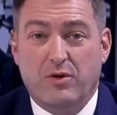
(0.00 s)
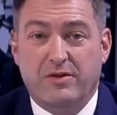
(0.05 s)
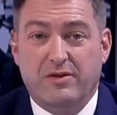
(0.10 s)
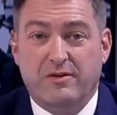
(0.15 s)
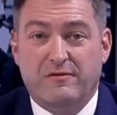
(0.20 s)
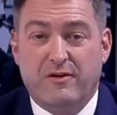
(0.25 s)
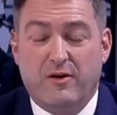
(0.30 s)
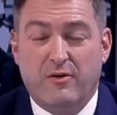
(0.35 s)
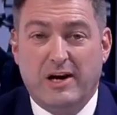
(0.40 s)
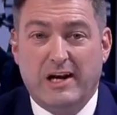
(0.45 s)
with
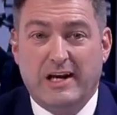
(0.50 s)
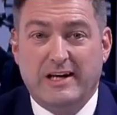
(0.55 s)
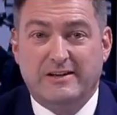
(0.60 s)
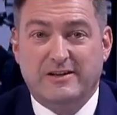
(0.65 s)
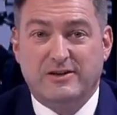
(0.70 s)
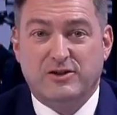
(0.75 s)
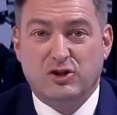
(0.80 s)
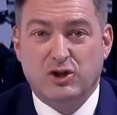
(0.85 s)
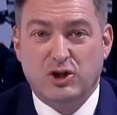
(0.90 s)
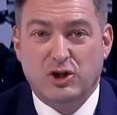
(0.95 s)
the very
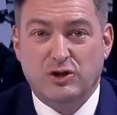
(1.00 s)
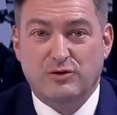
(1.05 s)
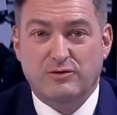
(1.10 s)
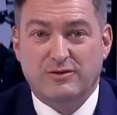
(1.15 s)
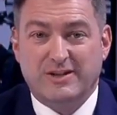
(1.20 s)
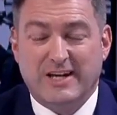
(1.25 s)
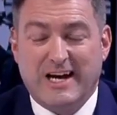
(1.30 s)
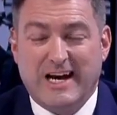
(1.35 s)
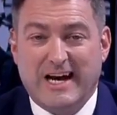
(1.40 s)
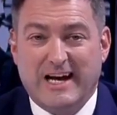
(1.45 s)
latest
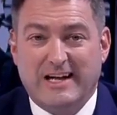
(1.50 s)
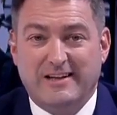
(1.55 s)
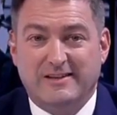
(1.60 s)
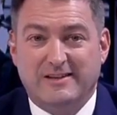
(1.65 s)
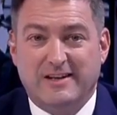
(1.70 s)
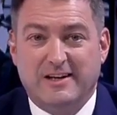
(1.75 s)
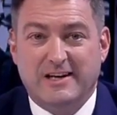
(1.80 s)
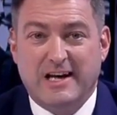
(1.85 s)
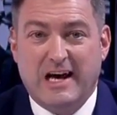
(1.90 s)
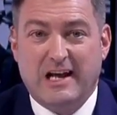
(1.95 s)
news
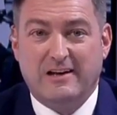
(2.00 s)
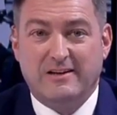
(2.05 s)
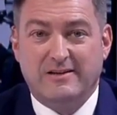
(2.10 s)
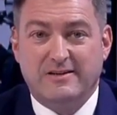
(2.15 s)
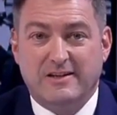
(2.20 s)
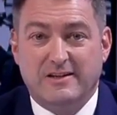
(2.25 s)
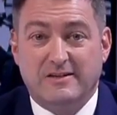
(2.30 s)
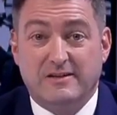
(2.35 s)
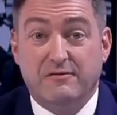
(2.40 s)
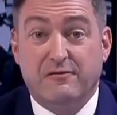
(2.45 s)
and
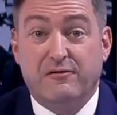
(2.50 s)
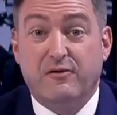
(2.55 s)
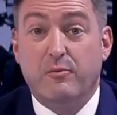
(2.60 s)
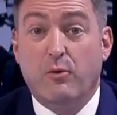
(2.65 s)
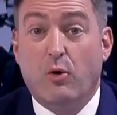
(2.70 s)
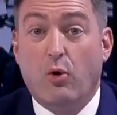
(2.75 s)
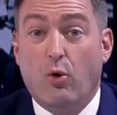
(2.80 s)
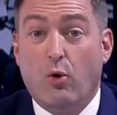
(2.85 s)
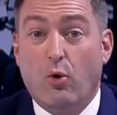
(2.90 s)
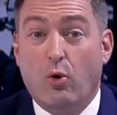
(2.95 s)
analysis. And
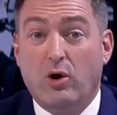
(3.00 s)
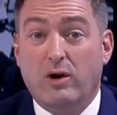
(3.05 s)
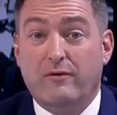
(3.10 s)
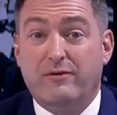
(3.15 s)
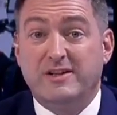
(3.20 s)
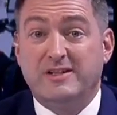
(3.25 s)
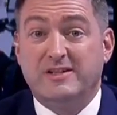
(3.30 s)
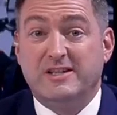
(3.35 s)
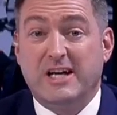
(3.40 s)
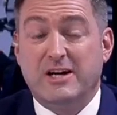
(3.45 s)
from all
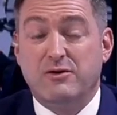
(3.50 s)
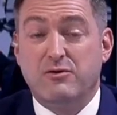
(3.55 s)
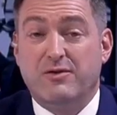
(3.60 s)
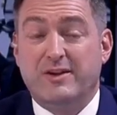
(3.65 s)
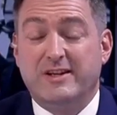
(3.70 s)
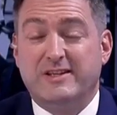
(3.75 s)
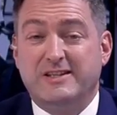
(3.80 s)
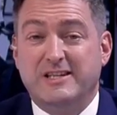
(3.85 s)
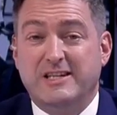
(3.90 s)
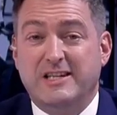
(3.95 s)
of us here
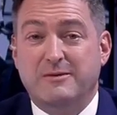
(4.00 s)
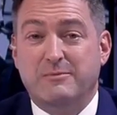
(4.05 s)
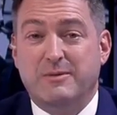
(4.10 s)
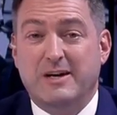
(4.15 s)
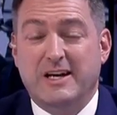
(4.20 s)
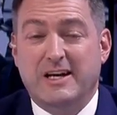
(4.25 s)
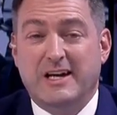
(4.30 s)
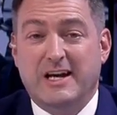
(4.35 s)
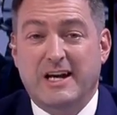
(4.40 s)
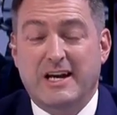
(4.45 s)
on the
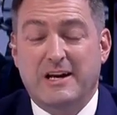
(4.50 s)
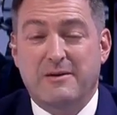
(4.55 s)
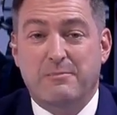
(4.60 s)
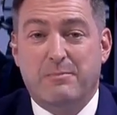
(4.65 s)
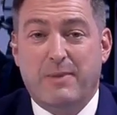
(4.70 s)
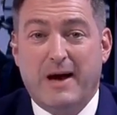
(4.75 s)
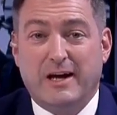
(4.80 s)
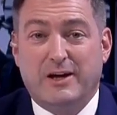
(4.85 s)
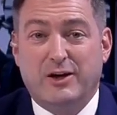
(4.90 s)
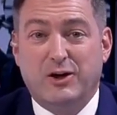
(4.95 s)
team
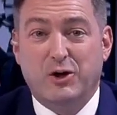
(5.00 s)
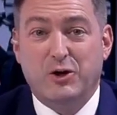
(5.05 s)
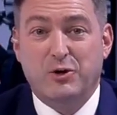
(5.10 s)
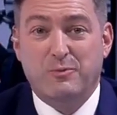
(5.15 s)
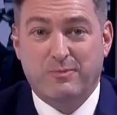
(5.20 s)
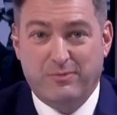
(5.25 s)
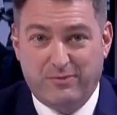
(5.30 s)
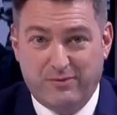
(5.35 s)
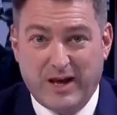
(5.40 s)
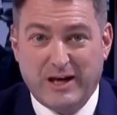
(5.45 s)
in Baku,
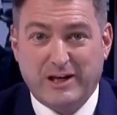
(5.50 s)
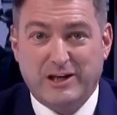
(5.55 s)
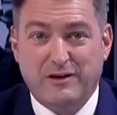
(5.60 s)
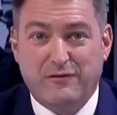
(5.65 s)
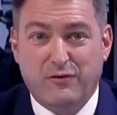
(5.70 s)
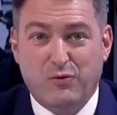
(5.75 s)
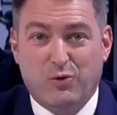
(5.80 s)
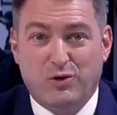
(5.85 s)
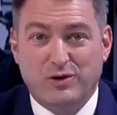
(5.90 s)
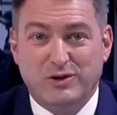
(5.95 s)
thank
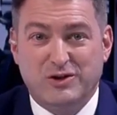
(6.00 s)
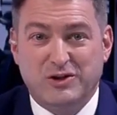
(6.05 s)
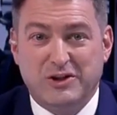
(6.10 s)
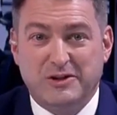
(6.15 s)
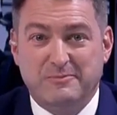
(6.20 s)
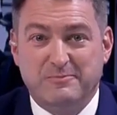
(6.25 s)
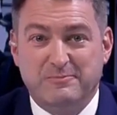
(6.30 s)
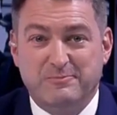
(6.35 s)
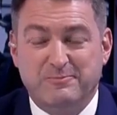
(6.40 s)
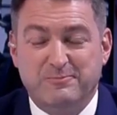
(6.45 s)
you for
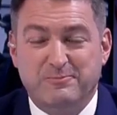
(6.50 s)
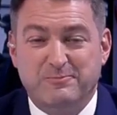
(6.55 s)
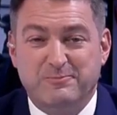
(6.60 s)
watching.